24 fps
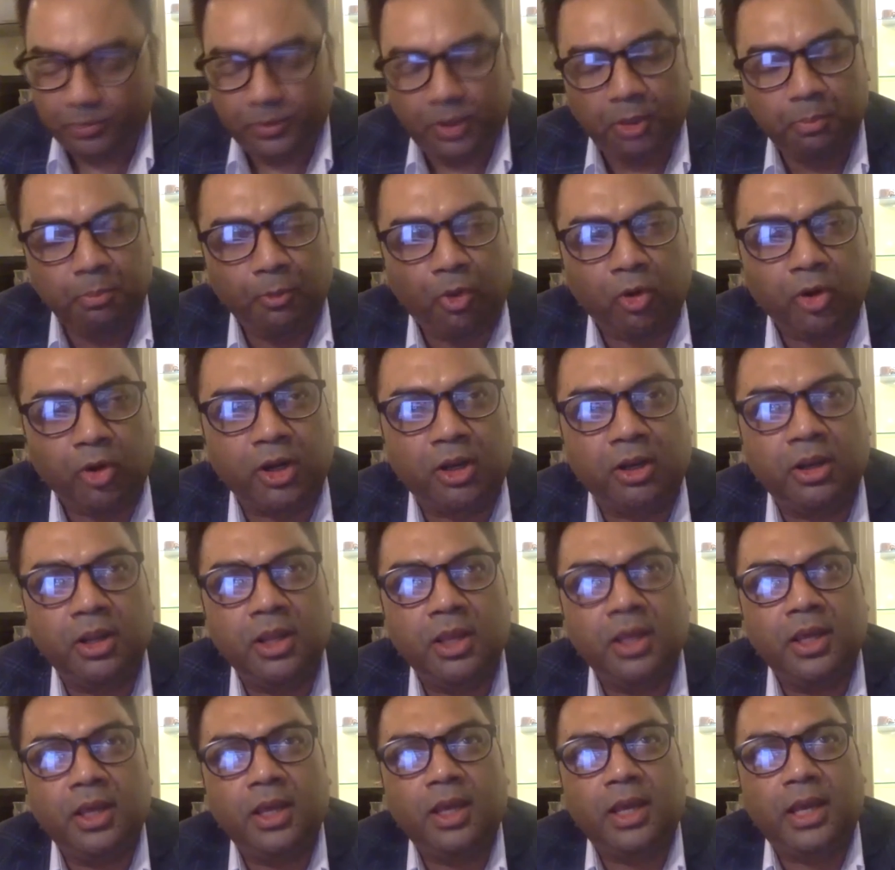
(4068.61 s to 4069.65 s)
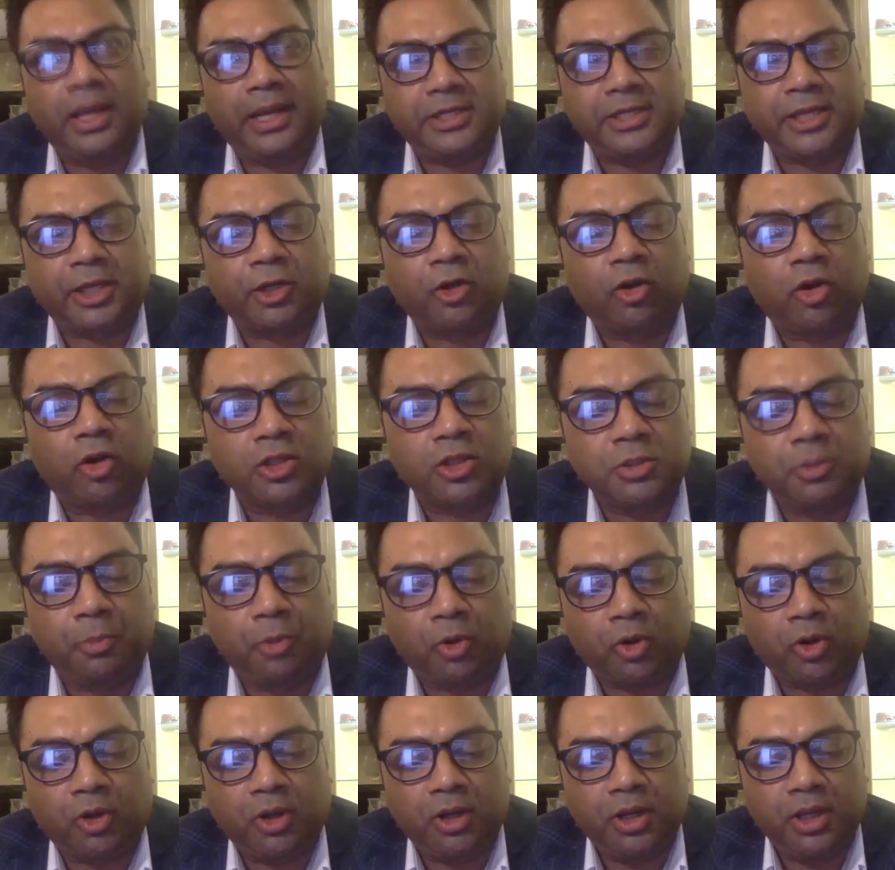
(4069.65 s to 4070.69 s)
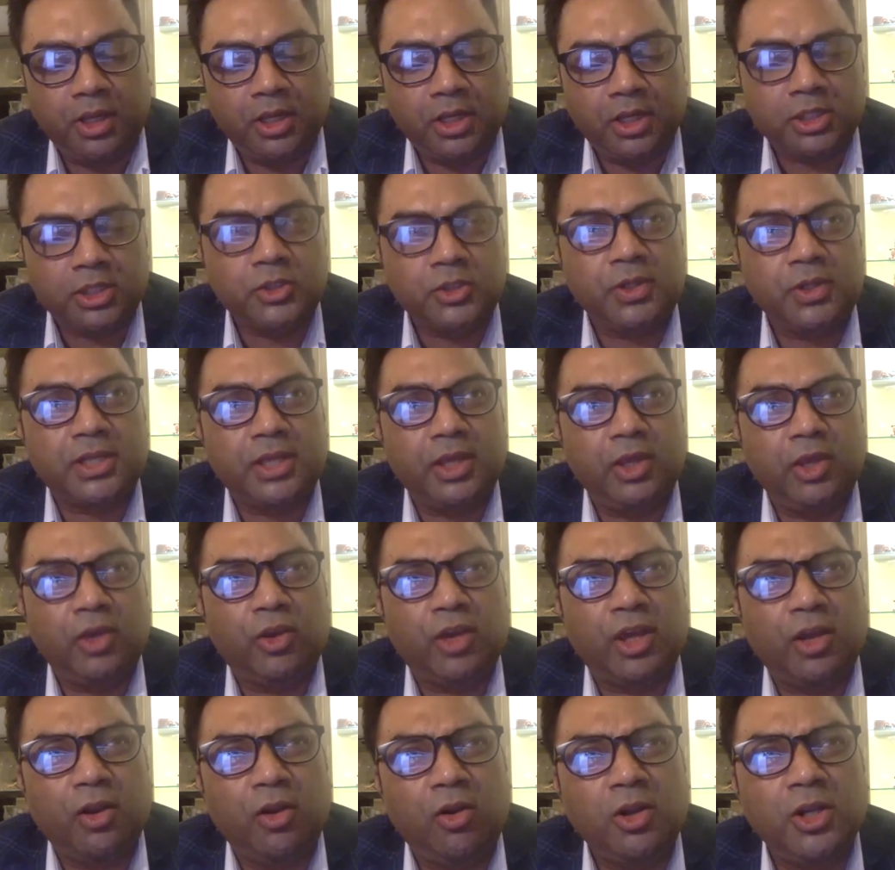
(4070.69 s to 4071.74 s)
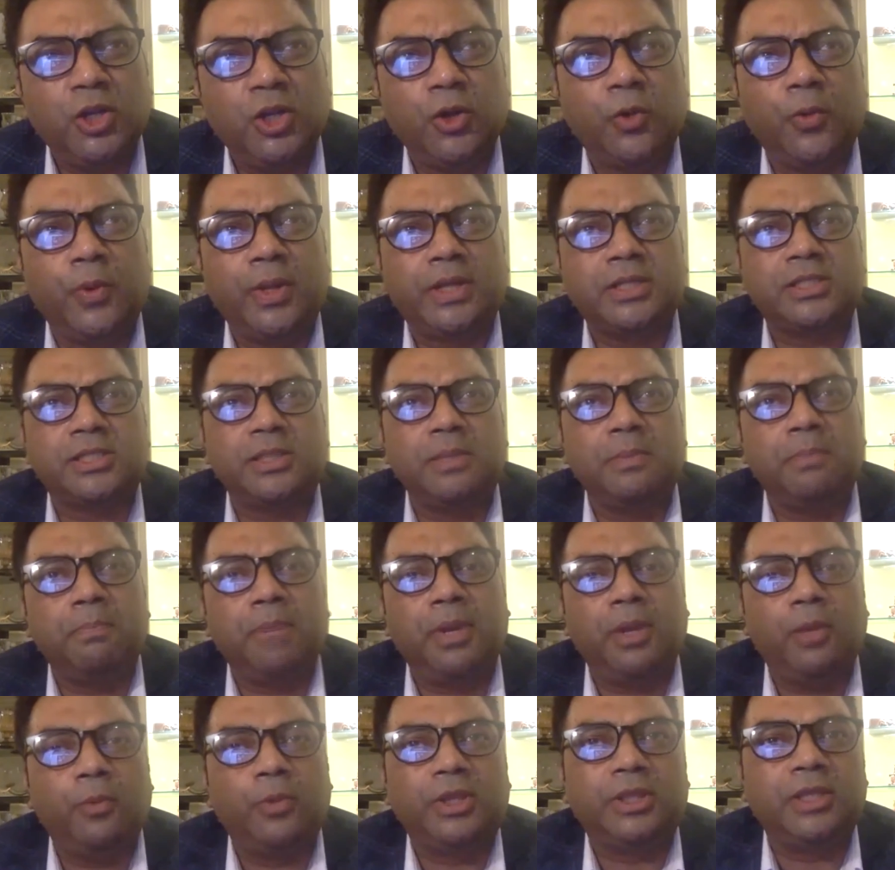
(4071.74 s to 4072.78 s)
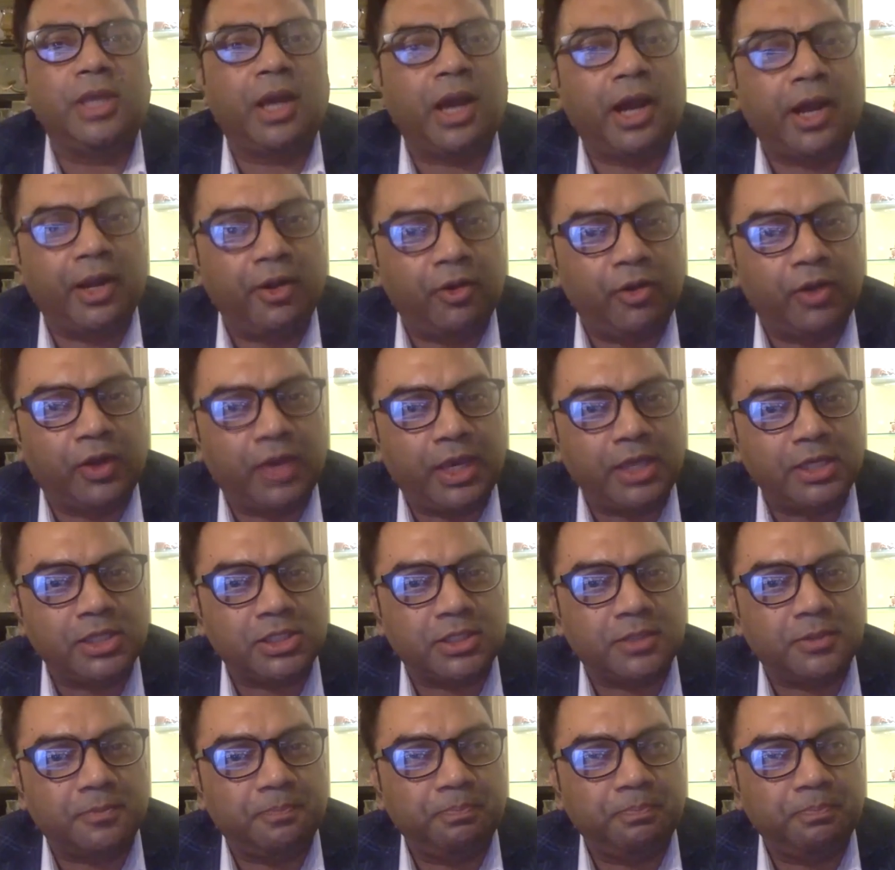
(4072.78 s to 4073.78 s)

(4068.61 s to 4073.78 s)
model and technology model, so you cannot do it simply with the higher education,